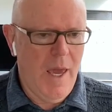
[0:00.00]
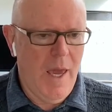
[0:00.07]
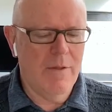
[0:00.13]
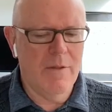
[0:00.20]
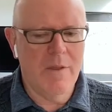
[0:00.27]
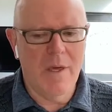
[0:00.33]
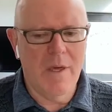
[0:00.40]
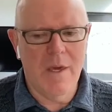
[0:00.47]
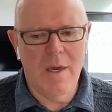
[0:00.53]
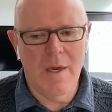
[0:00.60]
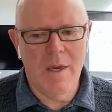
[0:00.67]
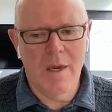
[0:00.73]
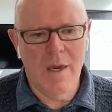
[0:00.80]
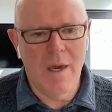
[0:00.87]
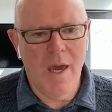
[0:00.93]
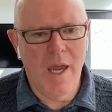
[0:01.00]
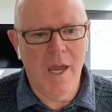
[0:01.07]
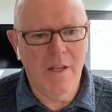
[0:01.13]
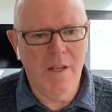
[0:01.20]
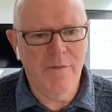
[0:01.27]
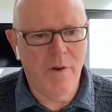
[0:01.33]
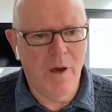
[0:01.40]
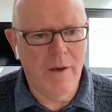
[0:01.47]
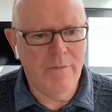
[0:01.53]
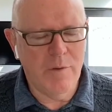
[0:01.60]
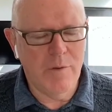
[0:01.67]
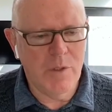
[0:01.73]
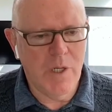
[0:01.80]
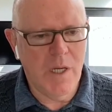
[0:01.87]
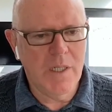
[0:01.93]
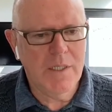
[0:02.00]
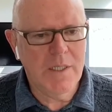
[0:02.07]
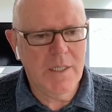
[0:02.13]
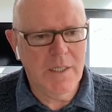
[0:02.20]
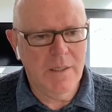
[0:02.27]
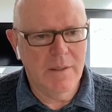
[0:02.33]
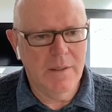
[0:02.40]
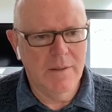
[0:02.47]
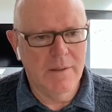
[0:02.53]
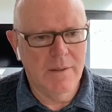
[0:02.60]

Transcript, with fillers: and they're eighty-five or ninety.